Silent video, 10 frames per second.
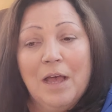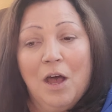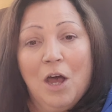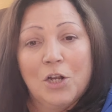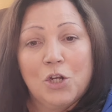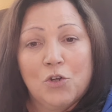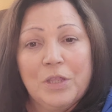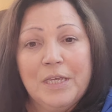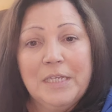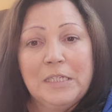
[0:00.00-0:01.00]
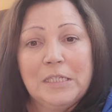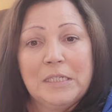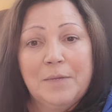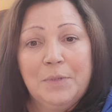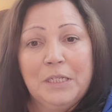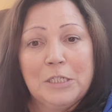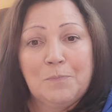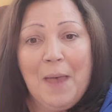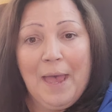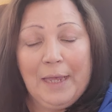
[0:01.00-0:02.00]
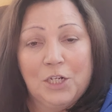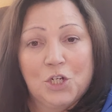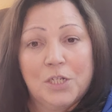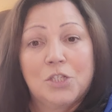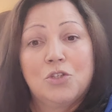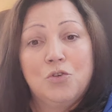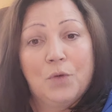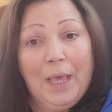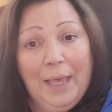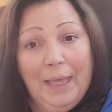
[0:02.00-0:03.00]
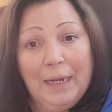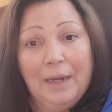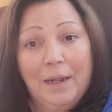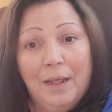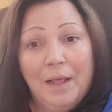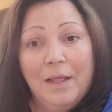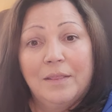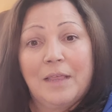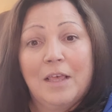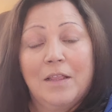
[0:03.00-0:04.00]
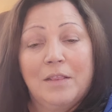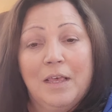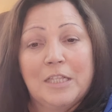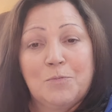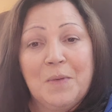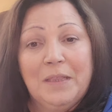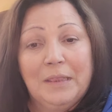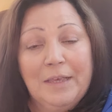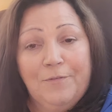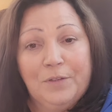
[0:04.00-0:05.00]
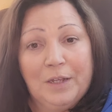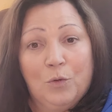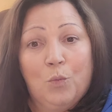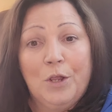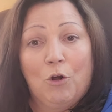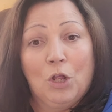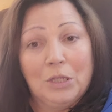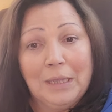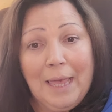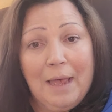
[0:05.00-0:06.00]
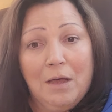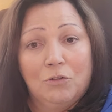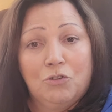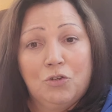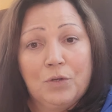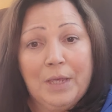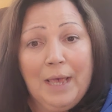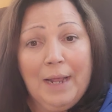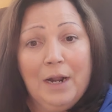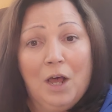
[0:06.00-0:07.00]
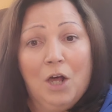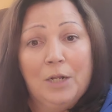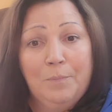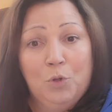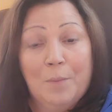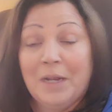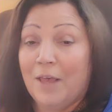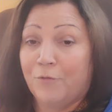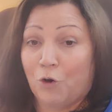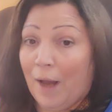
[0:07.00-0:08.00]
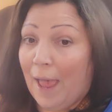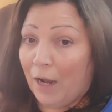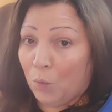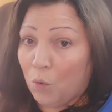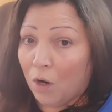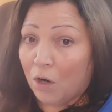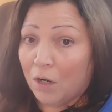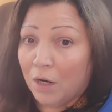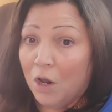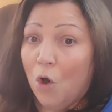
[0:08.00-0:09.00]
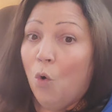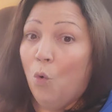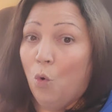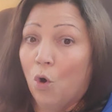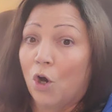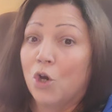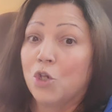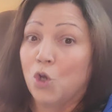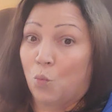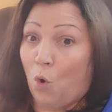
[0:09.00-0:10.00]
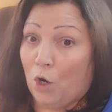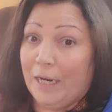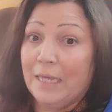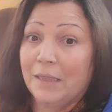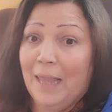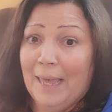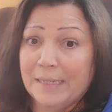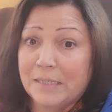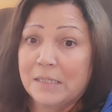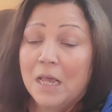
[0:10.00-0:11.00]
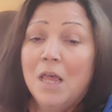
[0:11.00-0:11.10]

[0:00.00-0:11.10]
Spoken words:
Under these stimulus packages, you can. That it's been lifted. We are allowed to get unemployment if you're out of work or you're working less.